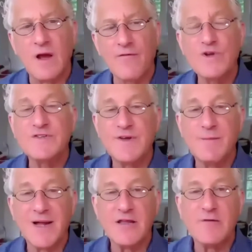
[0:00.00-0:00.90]
we see
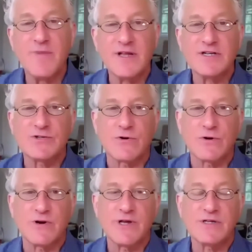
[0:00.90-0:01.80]
many
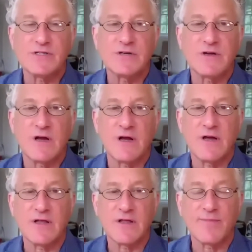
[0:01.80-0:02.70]
stories
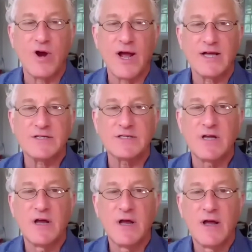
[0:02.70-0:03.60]
in the press
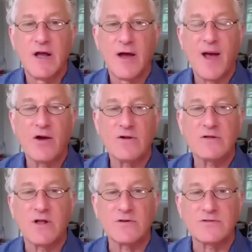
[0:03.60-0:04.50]

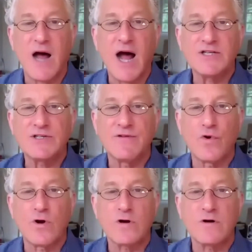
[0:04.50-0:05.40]
about lots of
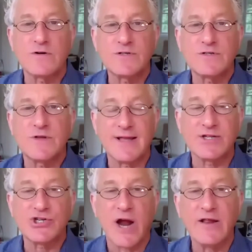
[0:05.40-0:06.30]
workers
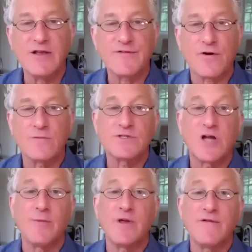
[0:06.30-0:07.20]
in Chinese firms
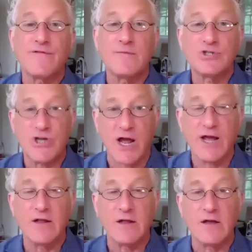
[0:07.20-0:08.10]
coming from
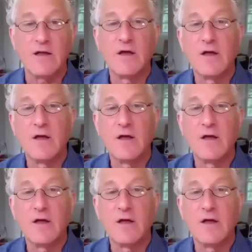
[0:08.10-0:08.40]
China,